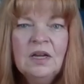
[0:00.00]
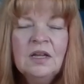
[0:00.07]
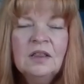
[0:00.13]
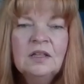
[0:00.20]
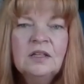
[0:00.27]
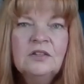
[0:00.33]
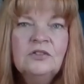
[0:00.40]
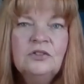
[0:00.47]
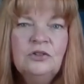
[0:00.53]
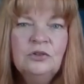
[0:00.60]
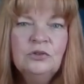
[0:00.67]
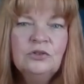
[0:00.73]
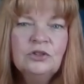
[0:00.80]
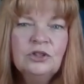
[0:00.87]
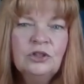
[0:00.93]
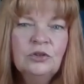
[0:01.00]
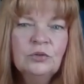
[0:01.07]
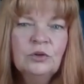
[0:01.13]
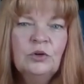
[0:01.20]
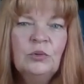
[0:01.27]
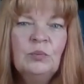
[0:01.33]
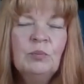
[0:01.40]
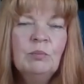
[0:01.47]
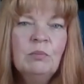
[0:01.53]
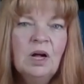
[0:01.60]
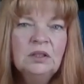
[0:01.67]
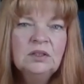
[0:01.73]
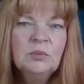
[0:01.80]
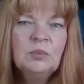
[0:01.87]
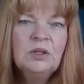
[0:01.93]
that is used to group
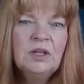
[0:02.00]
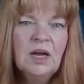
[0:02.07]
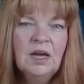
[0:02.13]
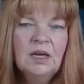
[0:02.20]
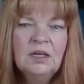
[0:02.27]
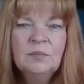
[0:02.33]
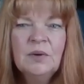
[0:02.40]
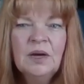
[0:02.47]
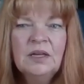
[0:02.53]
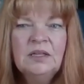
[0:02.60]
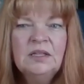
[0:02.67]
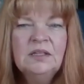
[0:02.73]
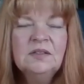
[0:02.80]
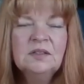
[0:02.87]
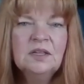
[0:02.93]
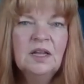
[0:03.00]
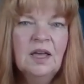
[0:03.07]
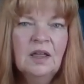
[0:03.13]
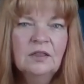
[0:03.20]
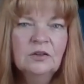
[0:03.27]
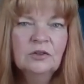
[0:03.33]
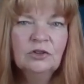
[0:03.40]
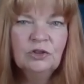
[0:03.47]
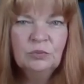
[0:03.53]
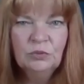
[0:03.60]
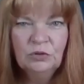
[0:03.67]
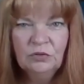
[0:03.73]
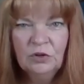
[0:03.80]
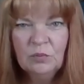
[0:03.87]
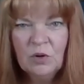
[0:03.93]
multiple item IDs together to
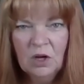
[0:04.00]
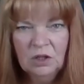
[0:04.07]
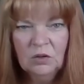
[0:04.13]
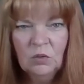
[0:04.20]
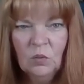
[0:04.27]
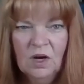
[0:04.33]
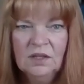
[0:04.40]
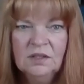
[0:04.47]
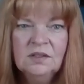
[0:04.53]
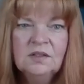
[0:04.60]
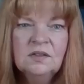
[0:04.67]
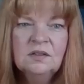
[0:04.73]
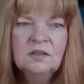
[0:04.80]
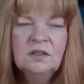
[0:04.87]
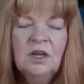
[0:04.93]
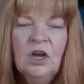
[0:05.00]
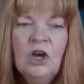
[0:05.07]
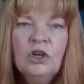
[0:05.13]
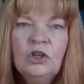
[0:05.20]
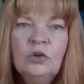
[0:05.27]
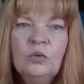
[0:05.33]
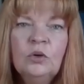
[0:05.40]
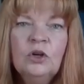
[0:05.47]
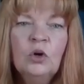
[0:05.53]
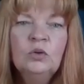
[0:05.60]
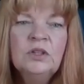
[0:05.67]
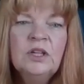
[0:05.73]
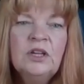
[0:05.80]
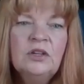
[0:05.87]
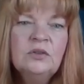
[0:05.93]
move them all at once. You would
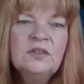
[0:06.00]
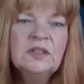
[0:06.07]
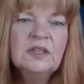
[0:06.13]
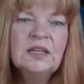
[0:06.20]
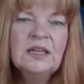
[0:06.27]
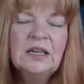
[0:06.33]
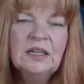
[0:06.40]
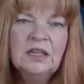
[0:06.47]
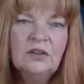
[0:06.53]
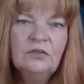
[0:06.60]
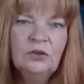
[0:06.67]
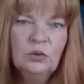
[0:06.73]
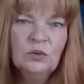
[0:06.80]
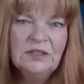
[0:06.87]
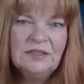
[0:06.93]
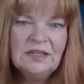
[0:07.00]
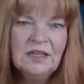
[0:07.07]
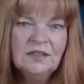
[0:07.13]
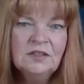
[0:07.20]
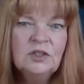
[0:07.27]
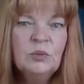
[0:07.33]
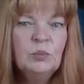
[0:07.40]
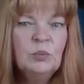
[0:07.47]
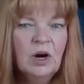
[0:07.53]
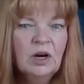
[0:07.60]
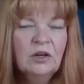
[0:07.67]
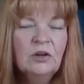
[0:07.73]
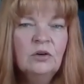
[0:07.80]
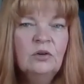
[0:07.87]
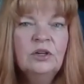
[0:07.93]
only use a kit if you intend to
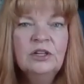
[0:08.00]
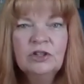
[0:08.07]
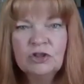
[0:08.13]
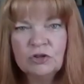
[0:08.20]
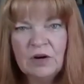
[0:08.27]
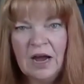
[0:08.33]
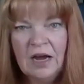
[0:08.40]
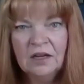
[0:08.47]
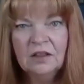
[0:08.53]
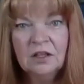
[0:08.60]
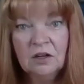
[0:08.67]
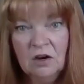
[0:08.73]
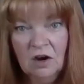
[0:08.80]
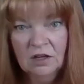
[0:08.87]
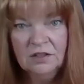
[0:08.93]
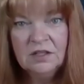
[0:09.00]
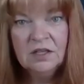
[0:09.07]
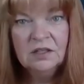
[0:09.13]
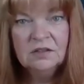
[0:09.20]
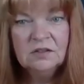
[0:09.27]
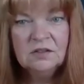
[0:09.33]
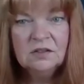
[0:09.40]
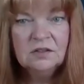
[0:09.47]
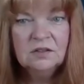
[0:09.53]
barcode and track the contents.